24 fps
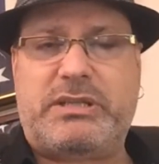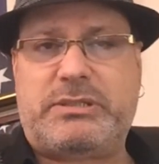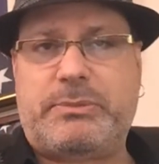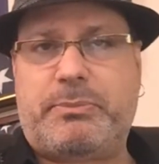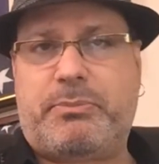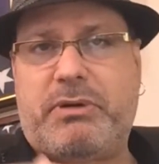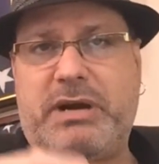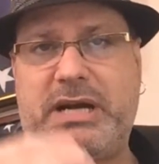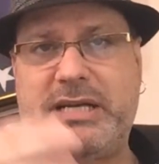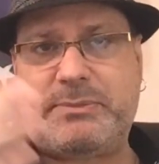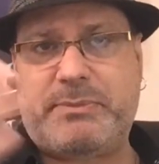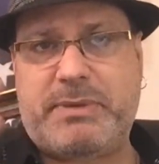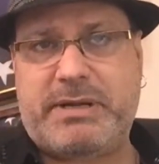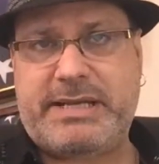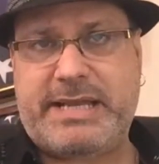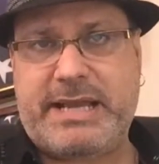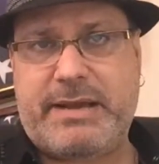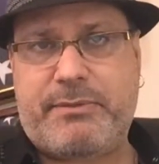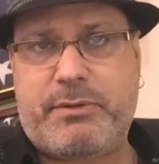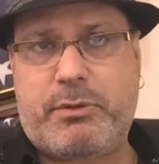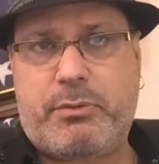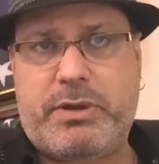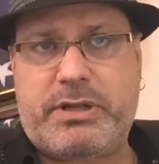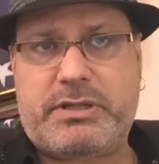I surprised my
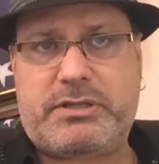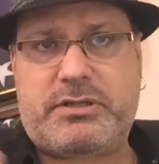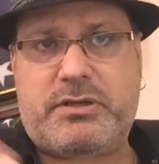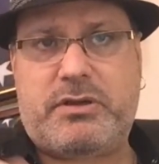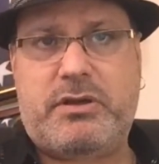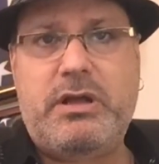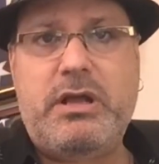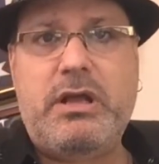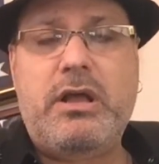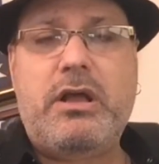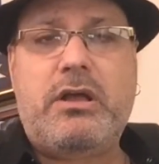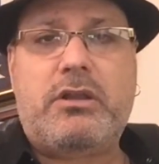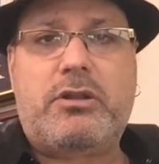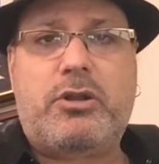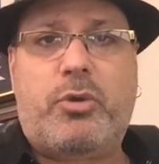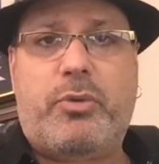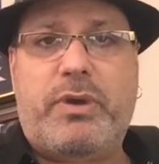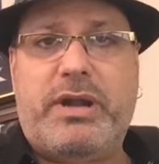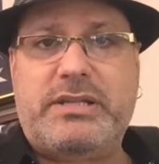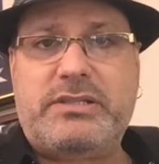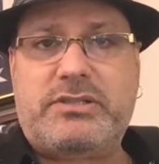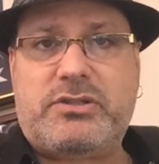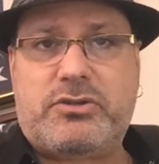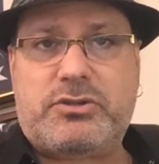dad. We went to
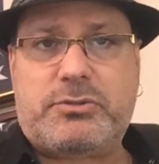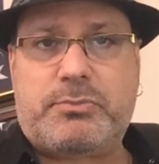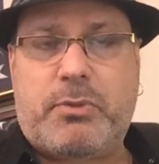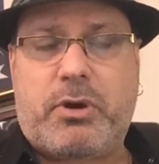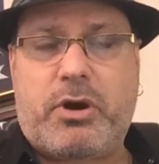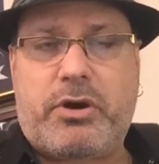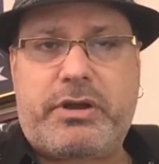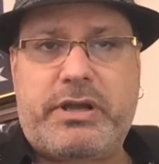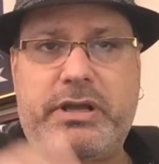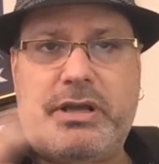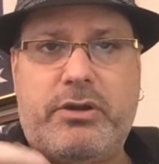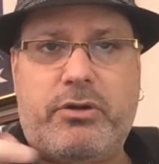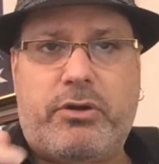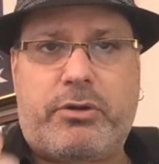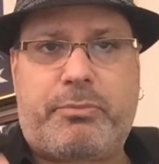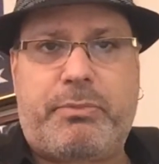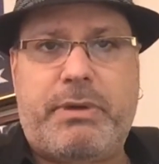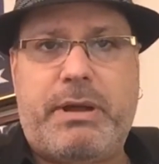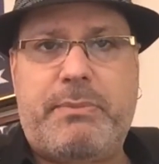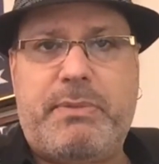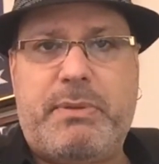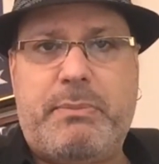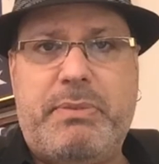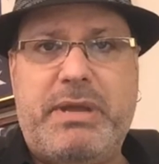Lorenzo's Market in North
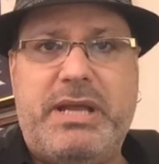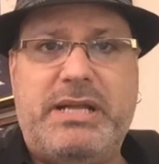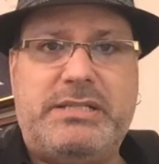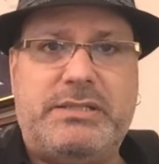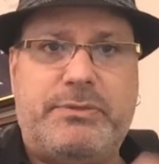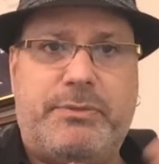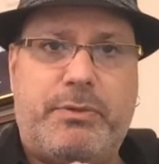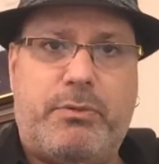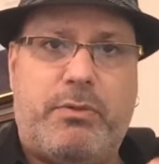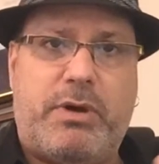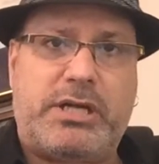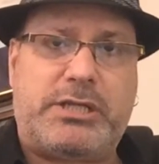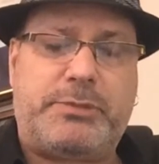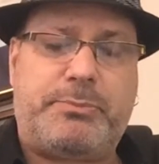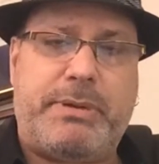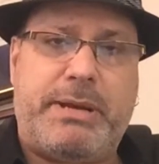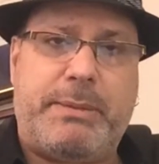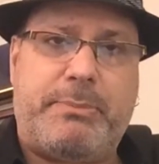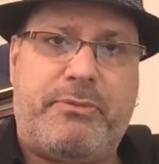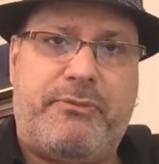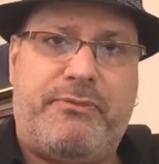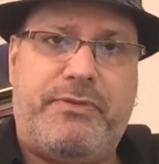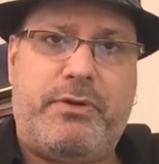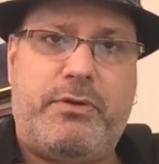Miami Beach and we watched
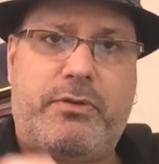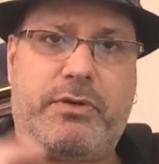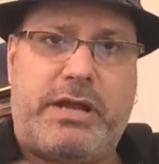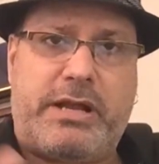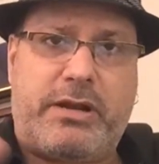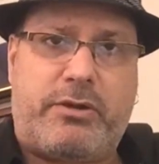pay-per-view.